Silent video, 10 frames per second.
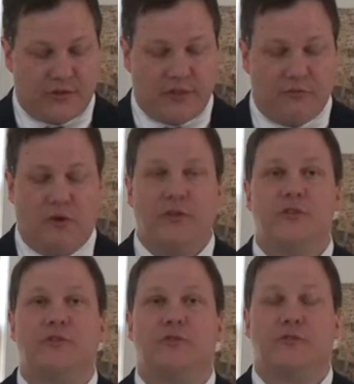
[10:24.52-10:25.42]
So they
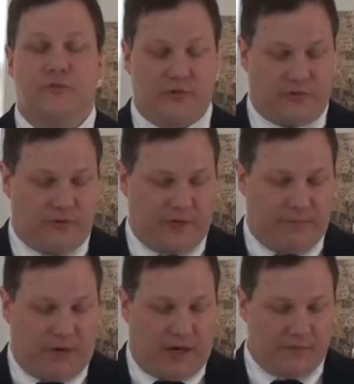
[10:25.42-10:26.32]
rode into Jerusalem
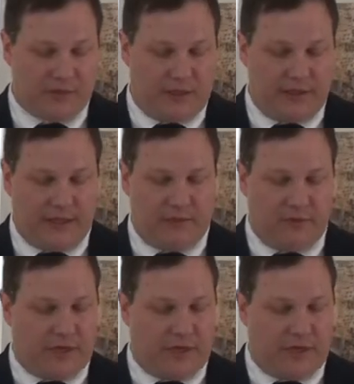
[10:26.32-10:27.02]
that Palm Sunday.